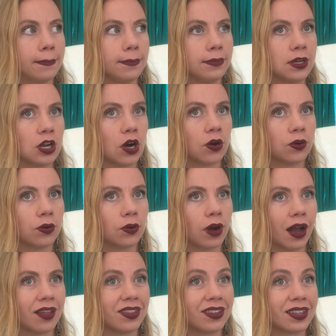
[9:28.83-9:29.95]
you know,
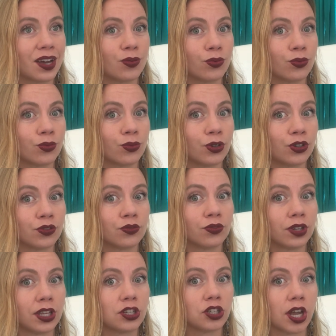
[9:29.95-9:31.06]
I think that would have
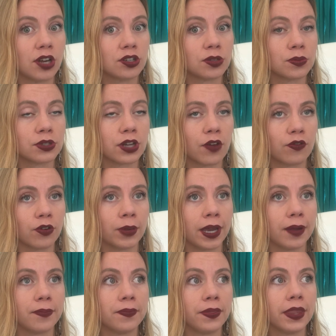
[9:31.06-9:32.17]
really changed some stuff for me.